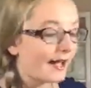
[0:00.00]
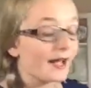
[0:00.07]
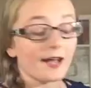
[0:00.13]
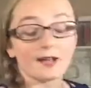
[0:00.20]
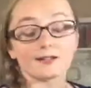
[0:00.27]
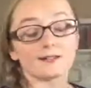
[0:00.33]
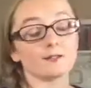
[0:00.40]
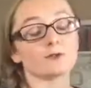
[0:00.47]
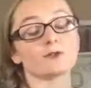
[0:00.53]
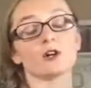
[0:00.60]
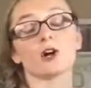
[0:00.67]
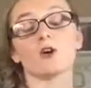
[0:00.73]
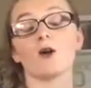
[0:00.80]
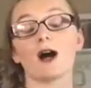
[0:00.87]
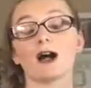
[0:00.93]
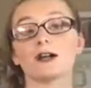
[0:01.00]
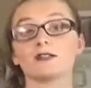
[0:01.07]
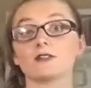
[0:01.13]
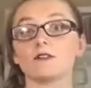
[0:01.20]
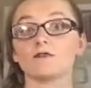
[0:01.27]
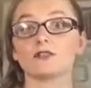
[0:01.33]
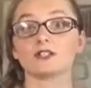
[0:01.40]
as you know, I
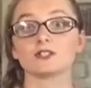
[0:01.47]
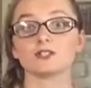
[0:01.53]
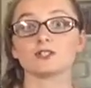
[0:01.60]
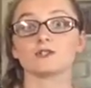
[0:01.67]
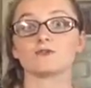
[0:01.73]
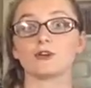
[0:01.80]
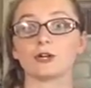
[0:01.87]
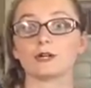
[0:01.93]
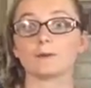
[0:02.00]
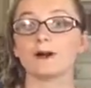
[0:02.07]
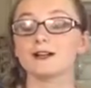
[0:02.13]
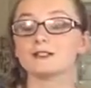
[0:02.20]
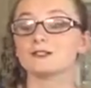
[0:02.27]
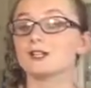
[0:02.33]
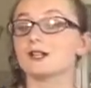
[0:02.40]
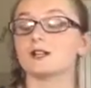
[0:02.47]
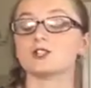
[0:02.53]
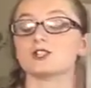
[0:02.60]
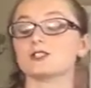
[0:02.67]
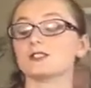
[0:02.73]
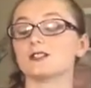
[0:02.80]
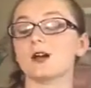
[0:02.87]
love these two very much, and it's
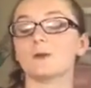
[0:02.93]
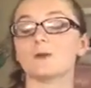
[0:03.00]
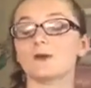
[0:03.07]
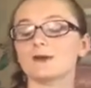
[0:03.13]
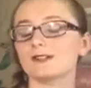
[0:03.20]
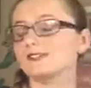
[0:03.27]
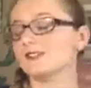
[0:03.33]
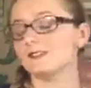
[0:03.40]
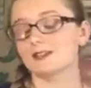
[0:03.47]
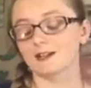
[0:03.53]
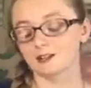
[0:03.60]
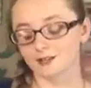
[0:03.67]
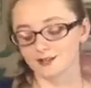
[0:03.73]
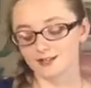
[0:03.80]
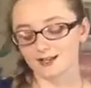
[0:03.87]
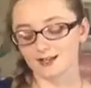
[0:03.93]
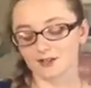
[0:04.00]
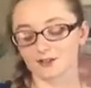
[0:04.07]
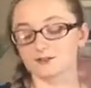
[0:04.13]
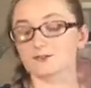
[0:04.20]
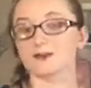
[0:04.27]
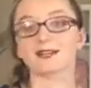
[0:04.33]
just a bonus that they are
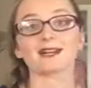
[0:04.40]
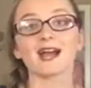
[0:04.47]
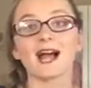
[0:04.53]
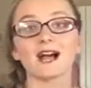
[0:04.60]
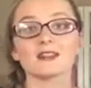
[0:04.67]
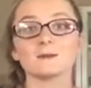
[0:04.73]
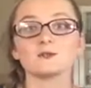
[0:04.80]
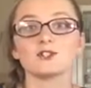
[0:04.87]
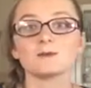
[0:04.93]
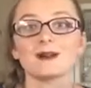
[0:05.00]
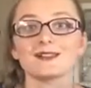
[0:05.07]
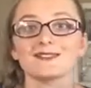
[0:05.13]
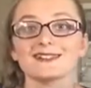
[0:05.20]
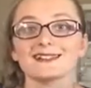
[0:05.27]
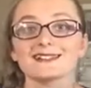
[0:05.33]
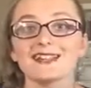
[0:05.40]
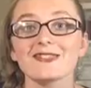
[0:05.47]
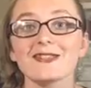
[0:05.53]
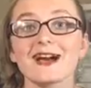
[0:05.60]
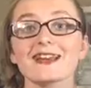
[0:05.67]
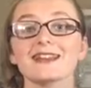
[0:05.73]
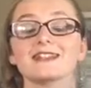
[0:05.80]
standalone so I can add them to my list, and
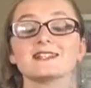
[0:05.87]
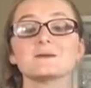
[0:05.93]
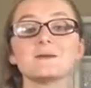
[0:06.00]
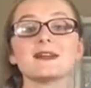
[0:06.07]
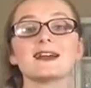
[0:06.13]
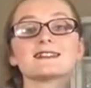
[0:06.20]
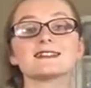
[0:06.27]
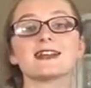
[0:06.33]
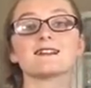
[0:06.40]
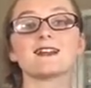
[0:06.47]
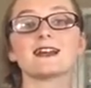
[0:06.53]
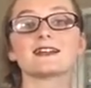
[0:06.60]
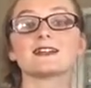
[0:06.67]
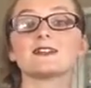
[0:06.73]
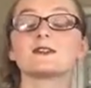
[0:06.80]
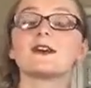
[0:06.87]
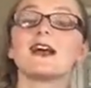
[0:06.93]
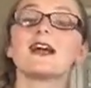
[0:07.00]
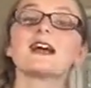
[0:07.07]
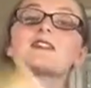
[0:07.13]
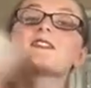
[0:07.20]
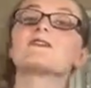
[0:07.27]
that is P.S. I Like You
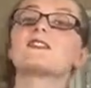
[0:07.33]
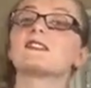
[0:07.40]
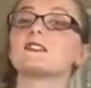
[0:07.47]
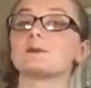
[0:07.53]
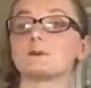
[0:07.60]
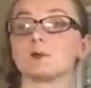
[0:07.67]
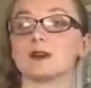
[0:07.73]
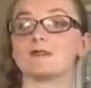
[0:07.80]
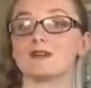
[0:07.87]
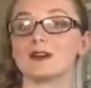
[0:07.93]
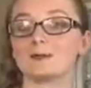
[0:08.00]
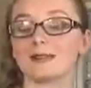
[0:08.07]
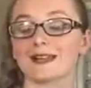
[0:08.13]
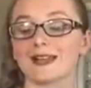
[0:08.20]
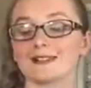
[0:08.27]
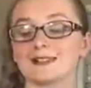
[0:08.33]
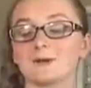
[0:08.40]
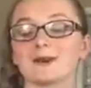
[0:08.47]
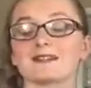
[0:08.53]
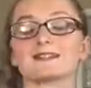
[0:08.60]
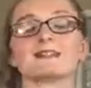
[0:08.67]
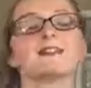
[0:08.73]
and The Fill-In Boyfriend by Casey
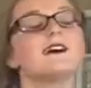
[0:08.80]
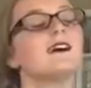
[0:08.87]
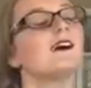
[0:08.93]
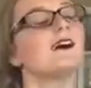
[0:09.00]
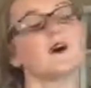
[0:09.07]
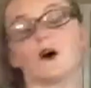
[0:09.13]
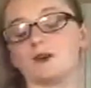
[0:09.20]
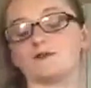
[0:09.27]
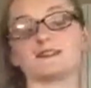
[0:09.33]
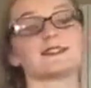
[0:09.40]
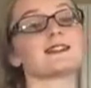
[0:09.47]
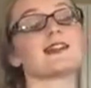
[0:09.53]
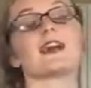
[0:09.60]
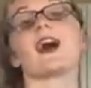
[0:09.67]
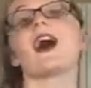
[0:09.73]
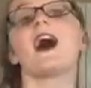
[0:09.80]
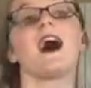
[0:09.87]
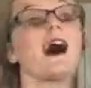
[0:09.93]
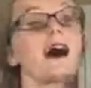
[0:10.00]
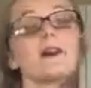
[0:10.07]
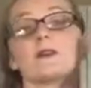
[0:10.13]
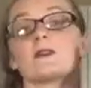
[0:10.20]
West. Obviously,
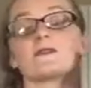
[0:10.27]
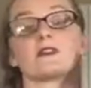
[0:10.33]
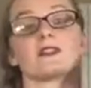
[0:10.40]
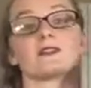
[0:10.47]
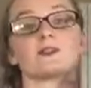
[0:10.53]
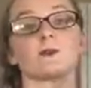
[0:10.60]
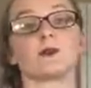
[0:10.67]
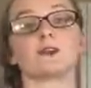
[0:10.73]
I love these so